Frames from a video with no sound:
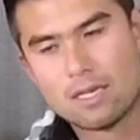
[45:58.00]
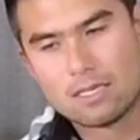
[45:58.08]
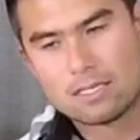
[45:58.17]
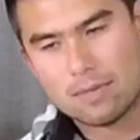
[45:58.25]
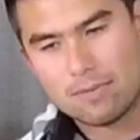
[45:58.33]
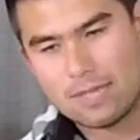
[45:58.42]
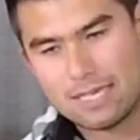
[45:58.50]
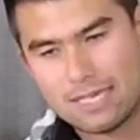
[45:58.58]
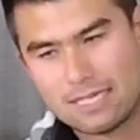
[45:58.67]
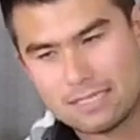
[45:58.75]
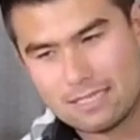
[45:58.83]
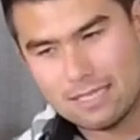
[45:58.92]
some of the
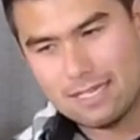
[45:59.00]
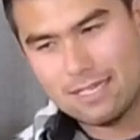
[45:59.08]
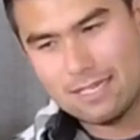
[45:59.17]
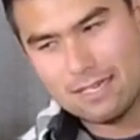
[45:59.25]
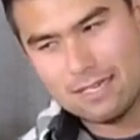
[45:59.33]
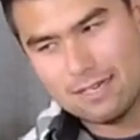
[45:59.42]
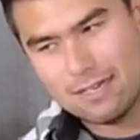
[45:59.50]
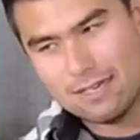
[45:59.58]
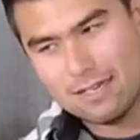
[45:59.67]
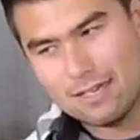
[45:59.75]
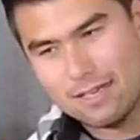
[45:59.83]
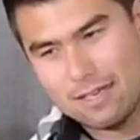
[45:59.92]
things that
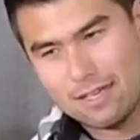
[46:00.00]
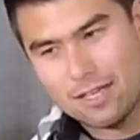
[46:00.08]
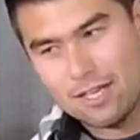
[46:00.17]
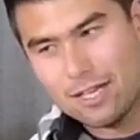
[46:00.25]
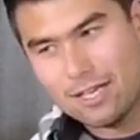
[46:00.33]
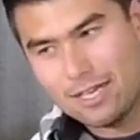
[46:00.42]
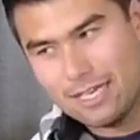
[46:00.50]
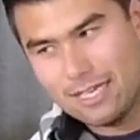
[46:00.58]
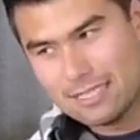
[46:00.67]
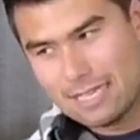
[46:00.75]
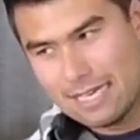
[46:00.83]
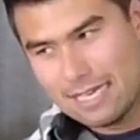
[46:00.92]
I learnt
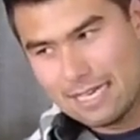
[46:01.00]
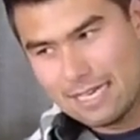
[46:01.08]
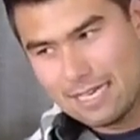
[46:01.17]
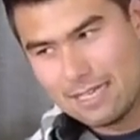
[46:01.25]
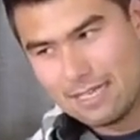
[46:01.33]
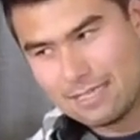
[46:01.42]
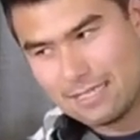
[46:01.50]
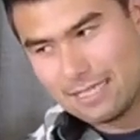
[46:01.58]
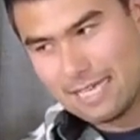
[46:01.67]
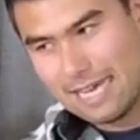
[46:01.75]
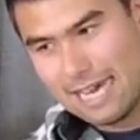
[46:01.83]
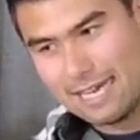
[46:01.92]
is to
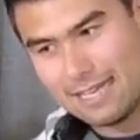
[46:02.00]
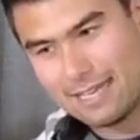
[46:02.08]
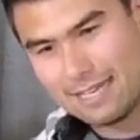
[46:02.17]
get